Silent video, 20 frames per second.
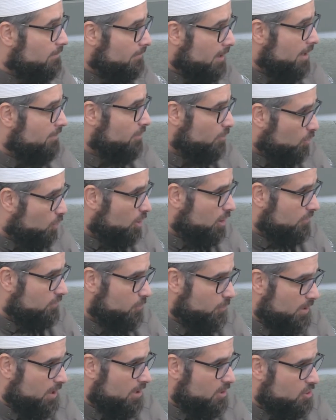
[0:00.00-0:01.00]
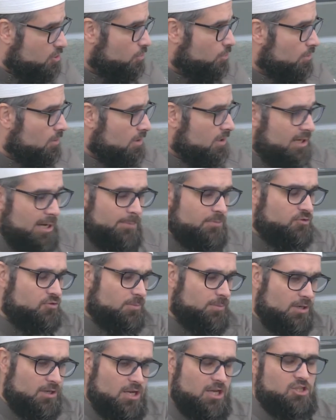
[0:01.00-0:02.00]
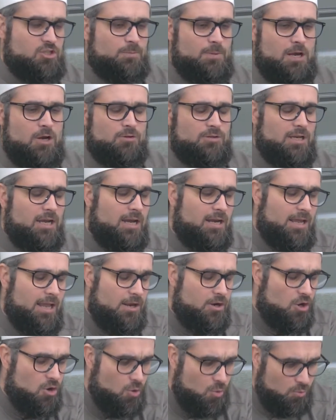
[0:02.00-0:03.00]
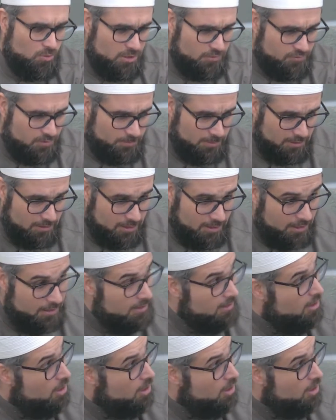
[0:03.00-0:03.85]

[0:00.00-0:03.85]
My reward for what I do comes from Allah subhanahu wa ta'ala and only from Allah.